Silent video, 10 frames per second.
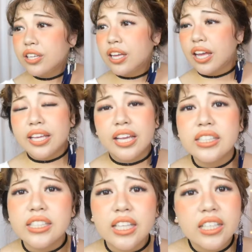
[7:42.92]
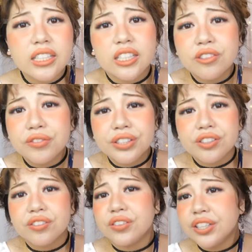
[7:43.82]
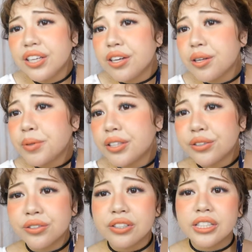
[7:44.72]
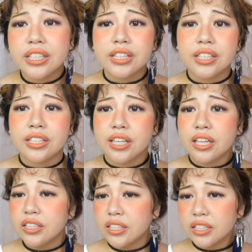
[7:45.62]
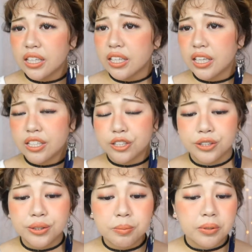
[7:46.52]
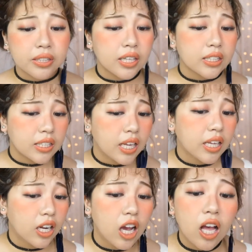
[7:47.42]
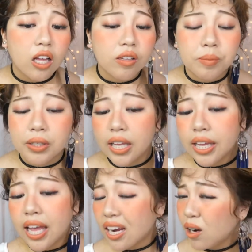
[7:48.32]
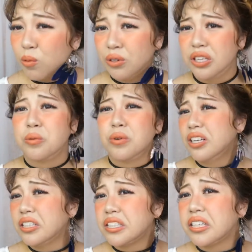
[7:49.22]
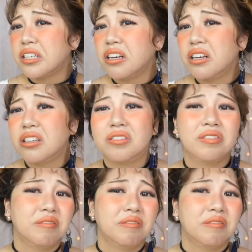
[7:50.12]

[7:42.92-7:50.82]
I guess that is it for this video. I mean, there's really nothing else I can do besides take it off, but like, I don't really want to take it off.